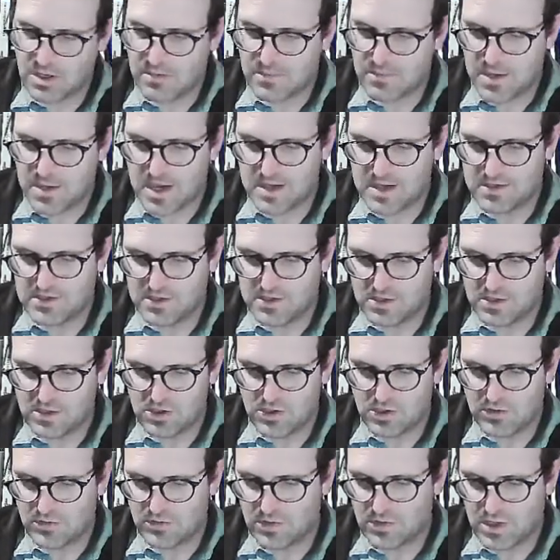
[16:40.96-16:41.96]

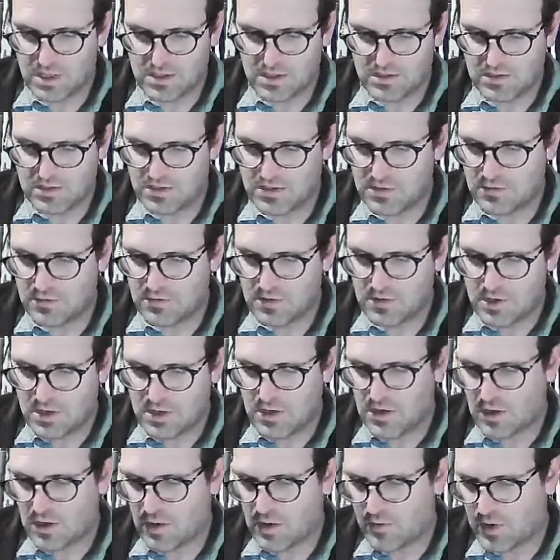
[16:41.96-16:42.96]
passage, right? So
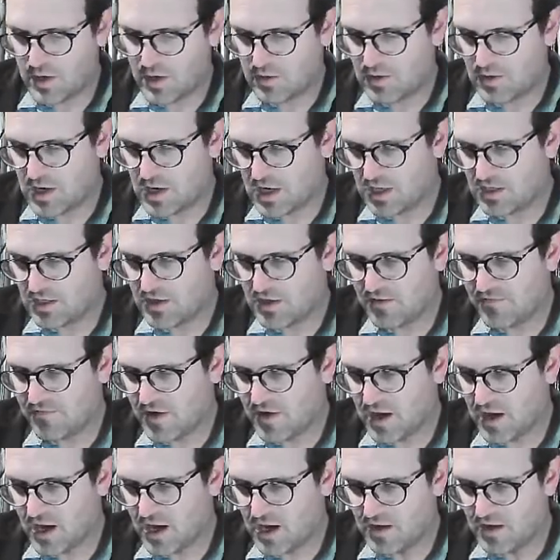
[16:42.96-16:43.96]
around
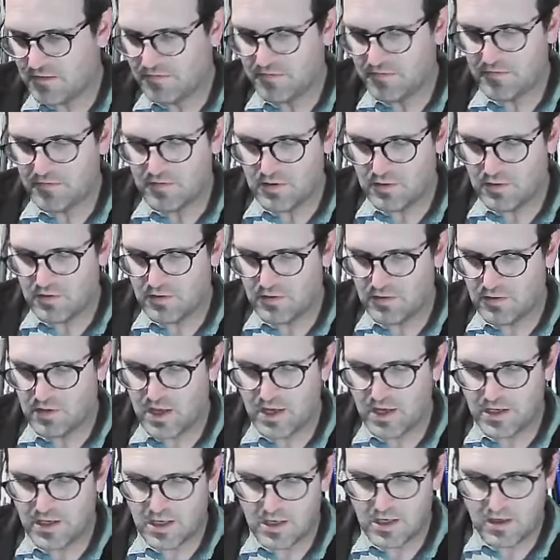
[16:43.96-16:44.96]
95 or
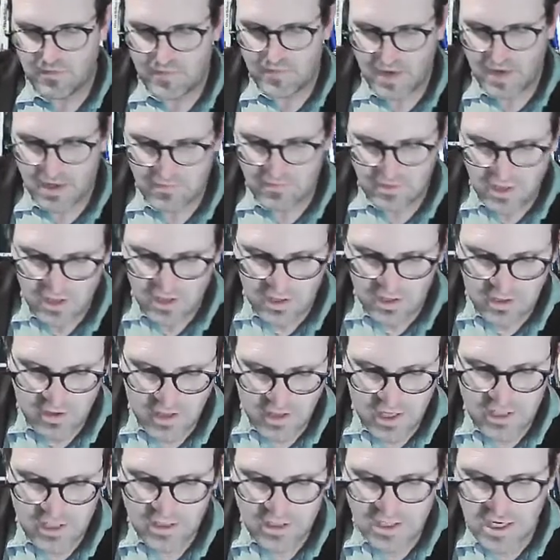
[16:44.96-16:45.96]
line 95,
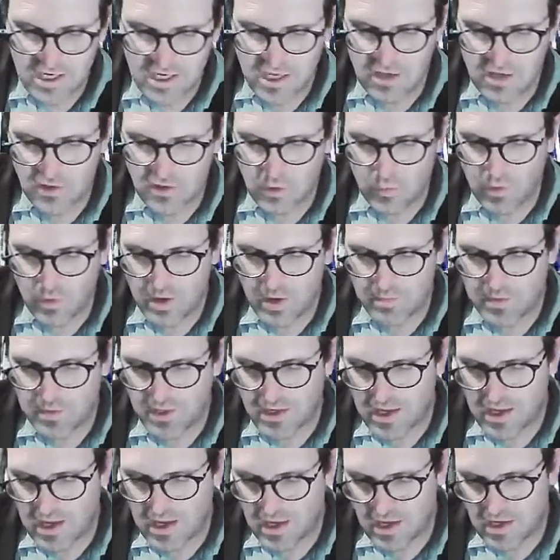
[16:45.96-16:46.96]
then taking the whip
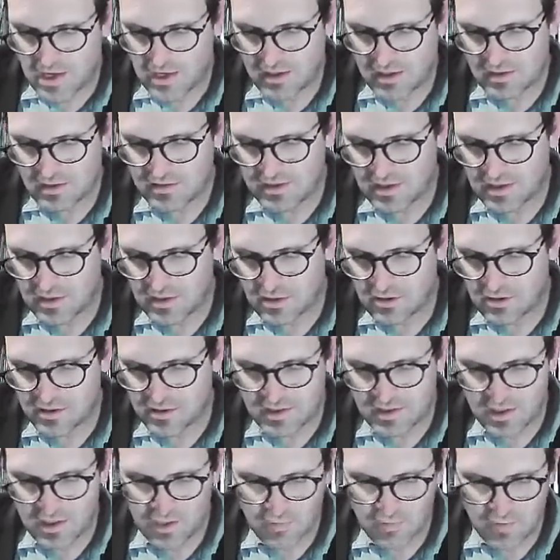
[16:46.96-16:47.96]
in the hands and
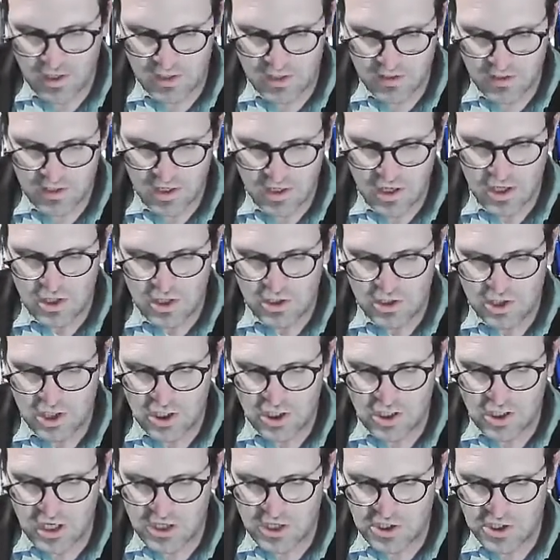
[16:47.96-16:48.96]
glistening reins,
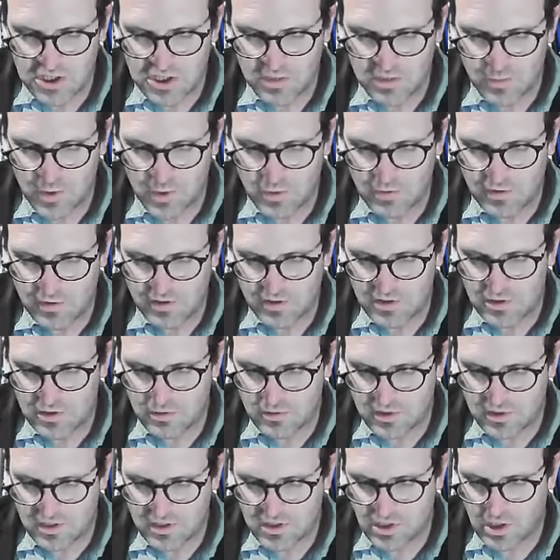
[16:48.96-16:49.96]
she touched the mules
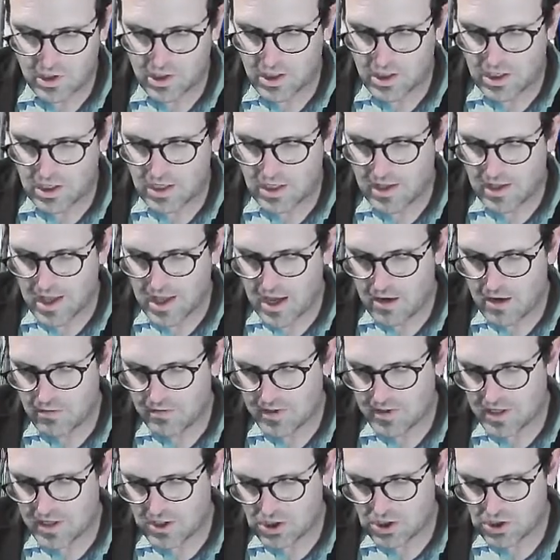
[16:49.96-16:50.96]
to a start, and
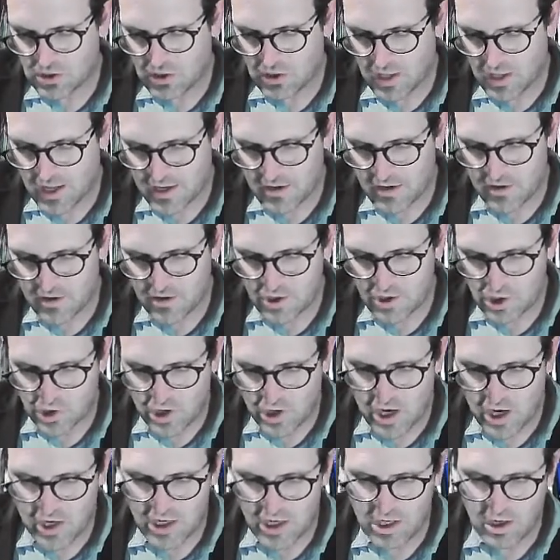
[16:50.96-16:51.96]
out they clattered,
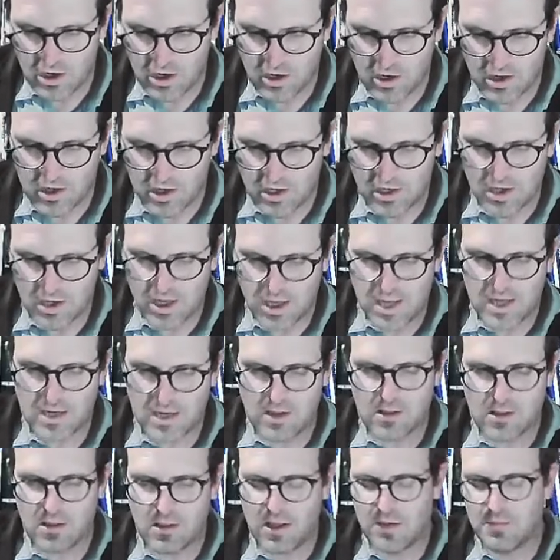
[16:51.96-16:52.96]
trotting on at
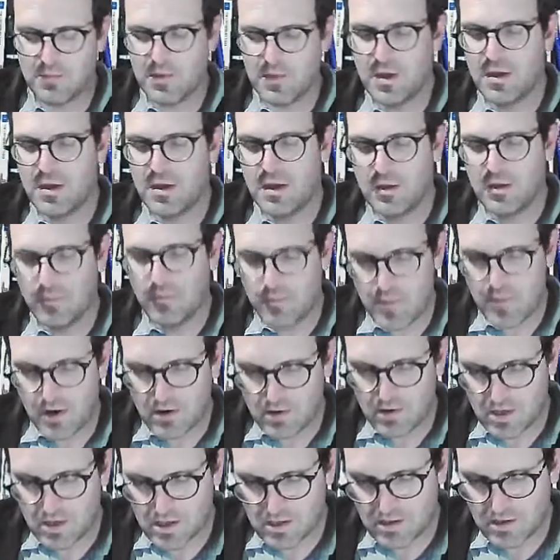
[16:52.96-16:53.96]
a clip,
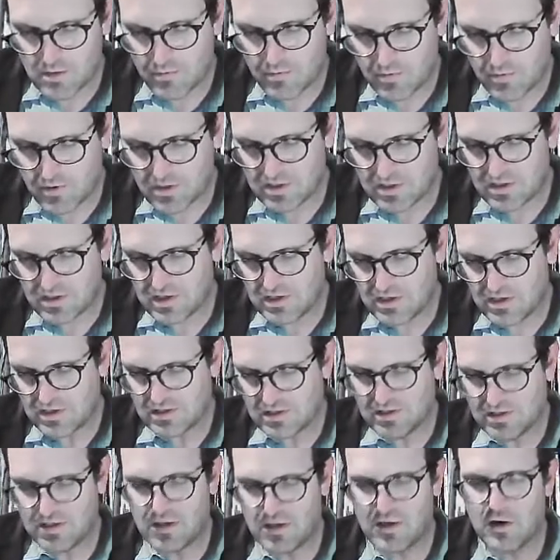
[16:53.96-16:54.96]
bearing the
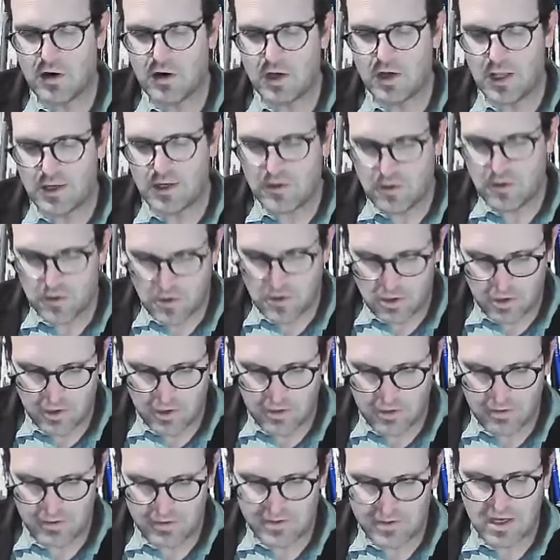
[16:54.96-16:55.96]
princess and her
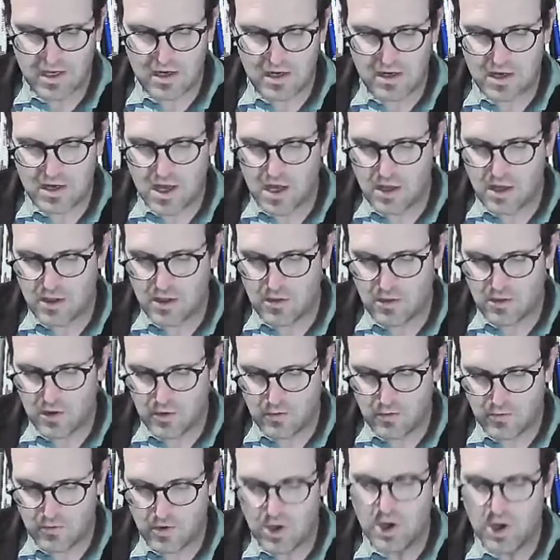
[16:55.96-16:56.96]
clothes, and not
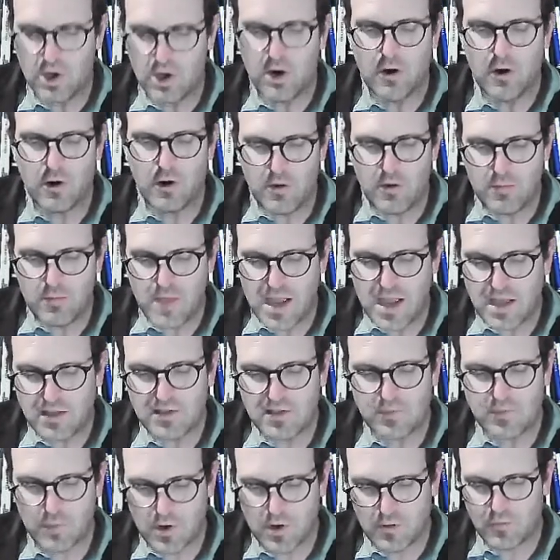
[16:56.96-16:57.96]
alone. Her
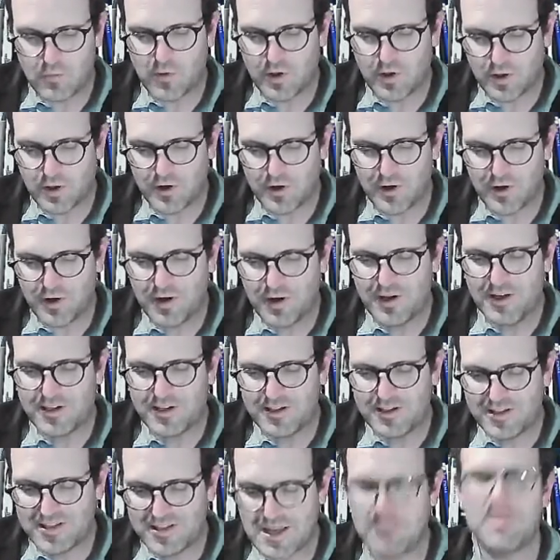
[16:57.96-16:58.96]
maids went with her,
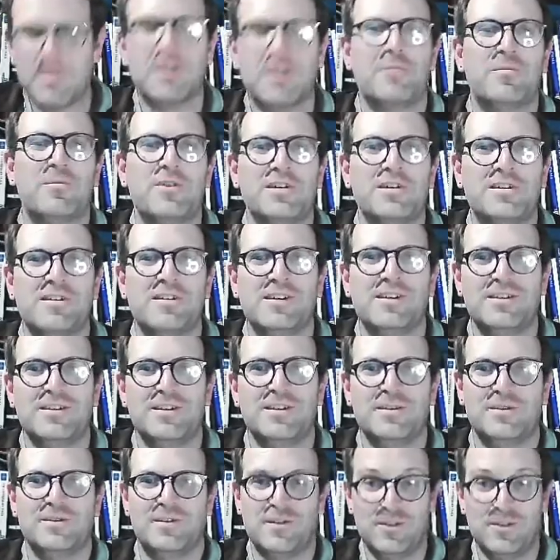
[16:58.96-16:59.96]
stepping briskly
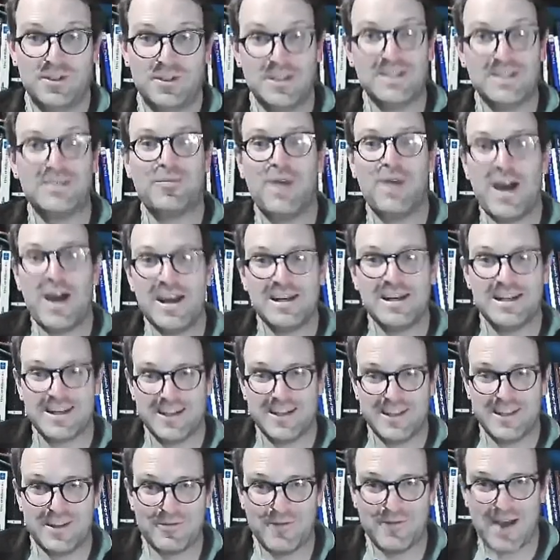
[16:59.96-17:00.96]
too. So she's
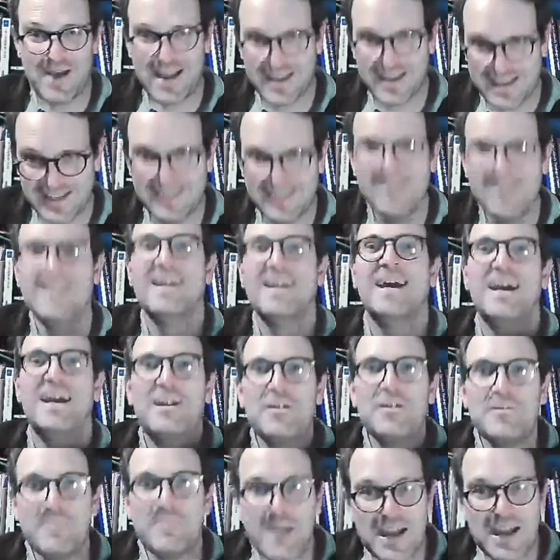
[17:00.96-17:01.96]
riding on the wagon, and
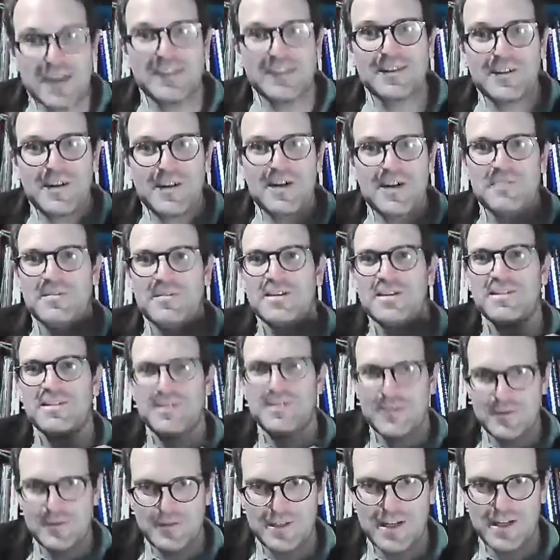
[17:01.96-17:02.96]
her maids are coming
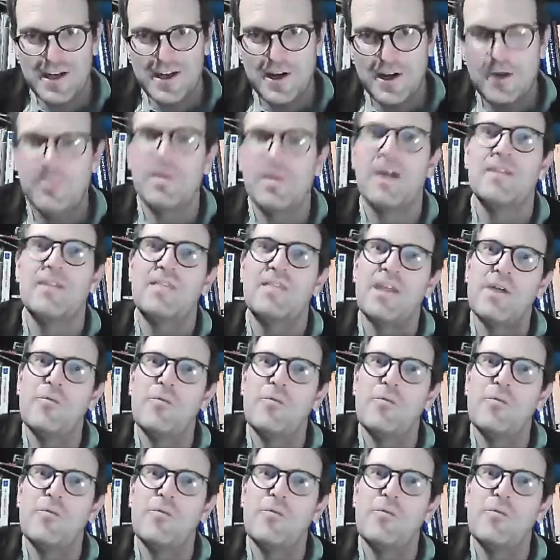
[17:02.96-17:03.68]
too to help, and they